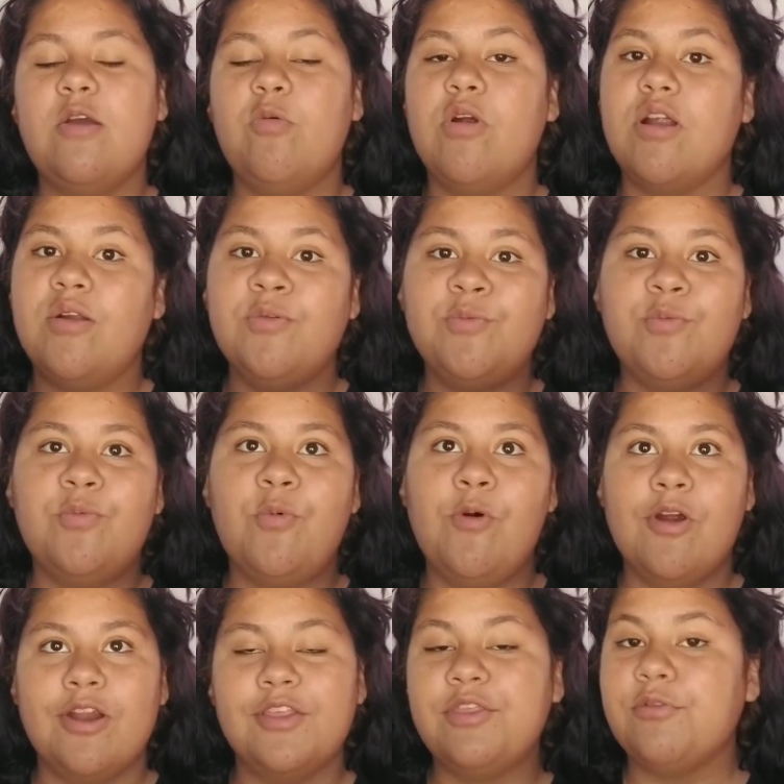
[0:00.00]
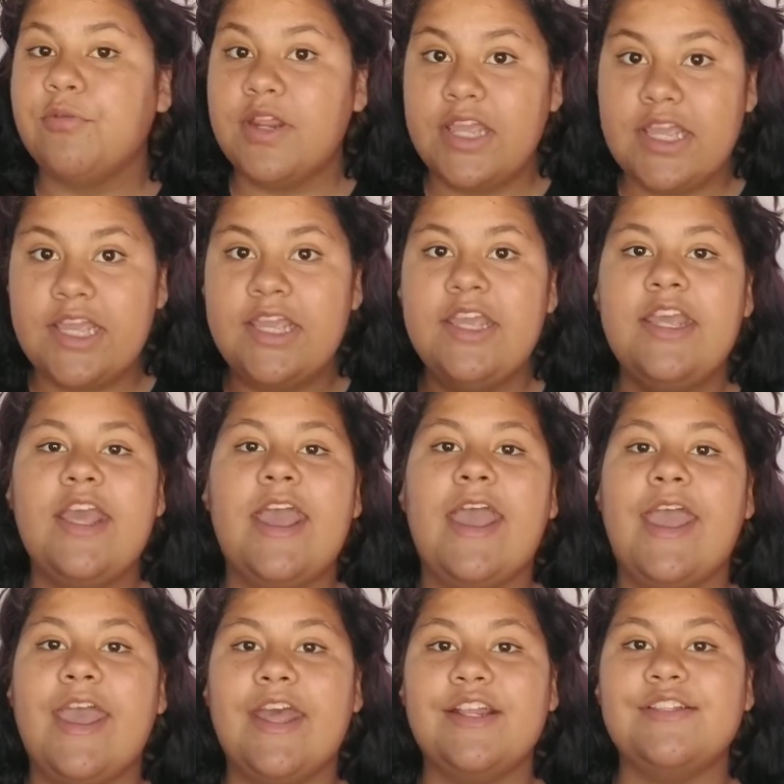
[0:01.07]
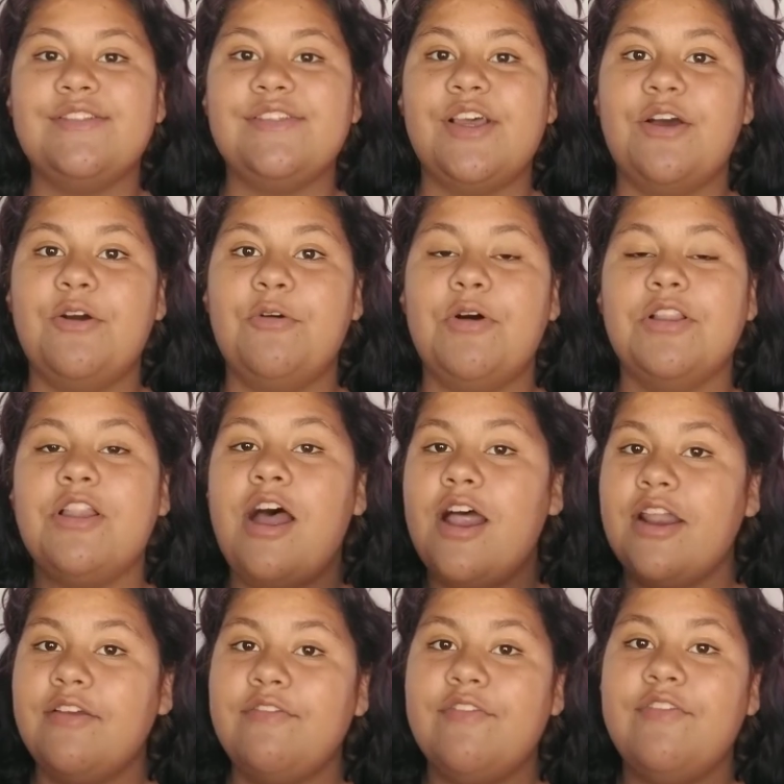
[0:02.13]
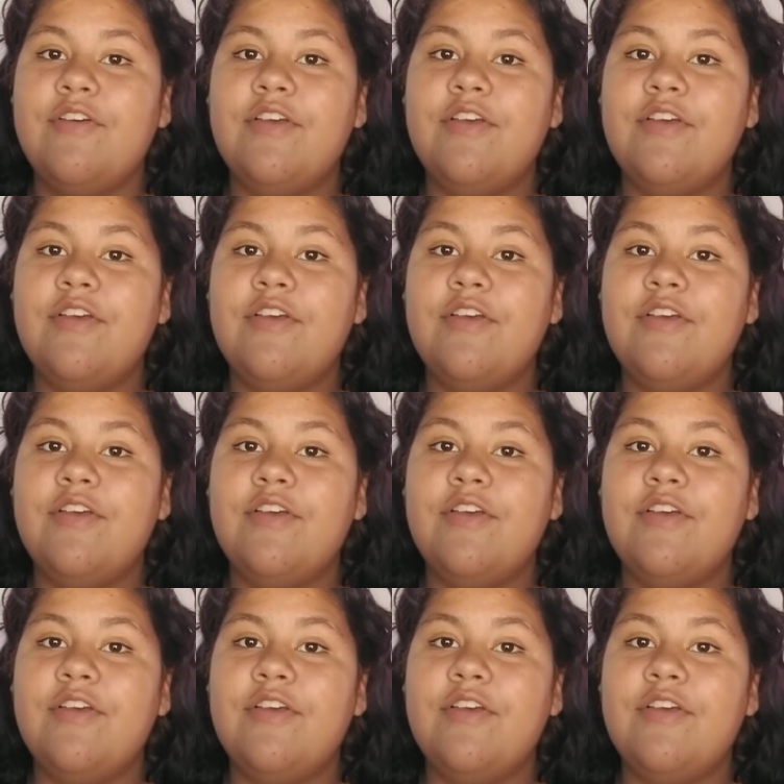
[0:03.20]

World War III, and so a lot of